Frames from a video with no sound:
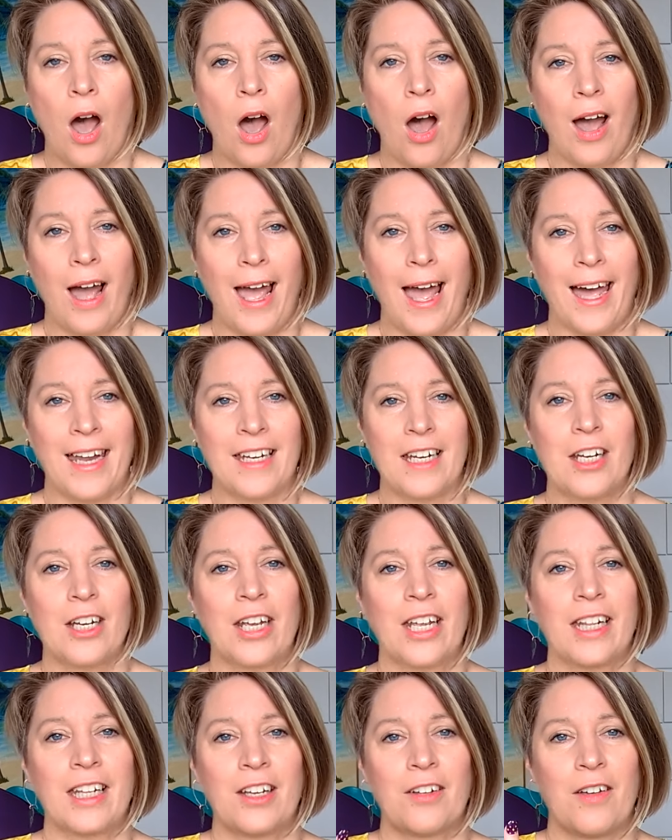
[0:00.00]
I had a
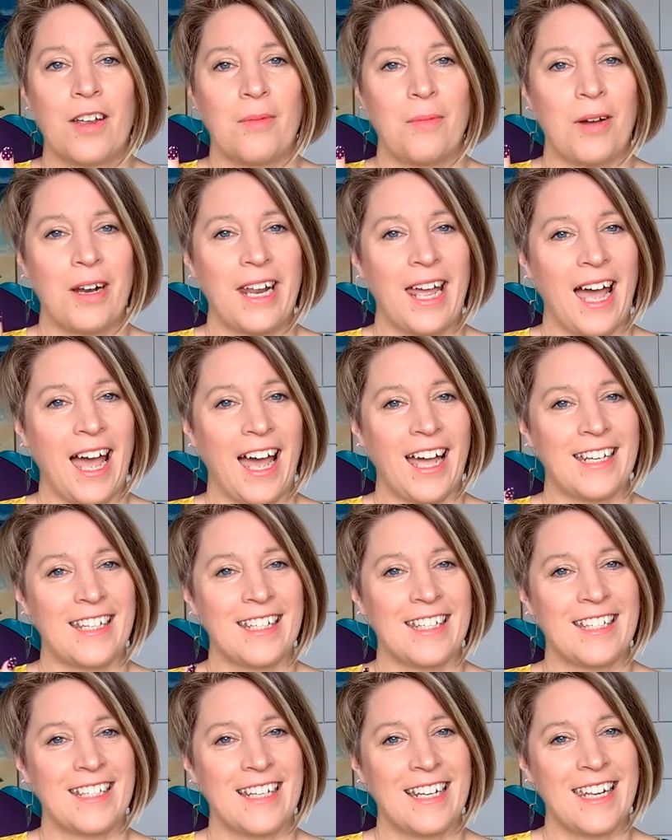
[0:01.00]
look in the green one, it had a
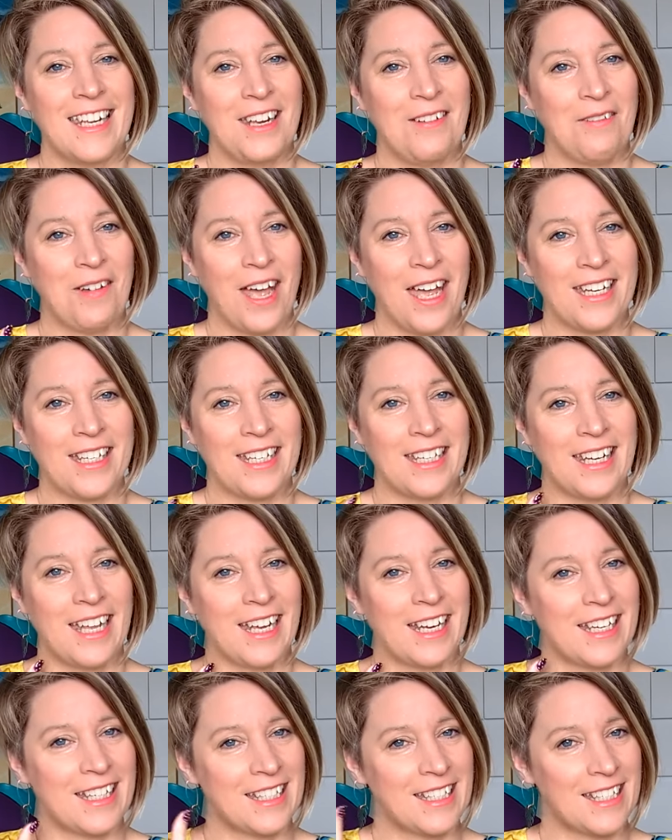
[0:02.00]
sleeve head in there
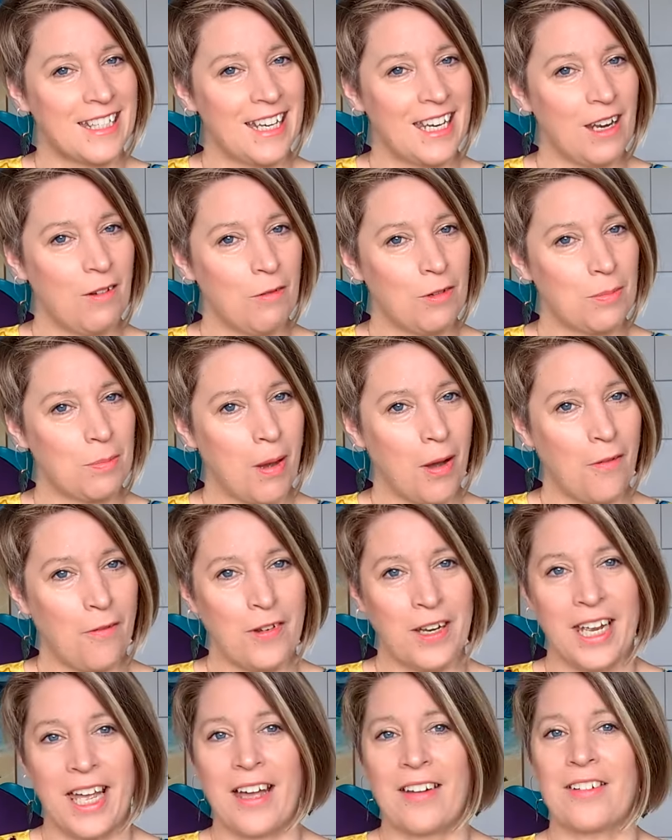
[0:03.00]
because the sleeve was
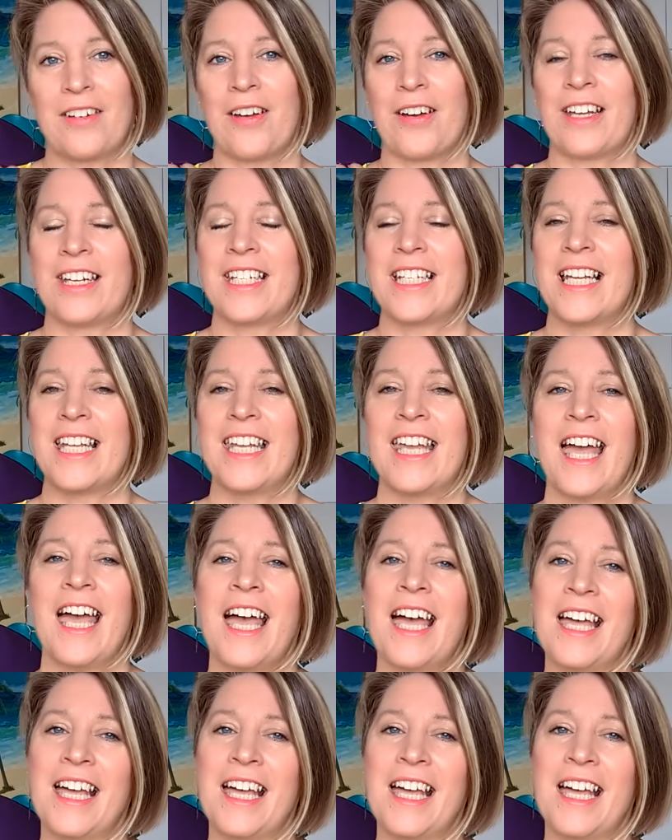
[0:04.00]
puffing out nicely.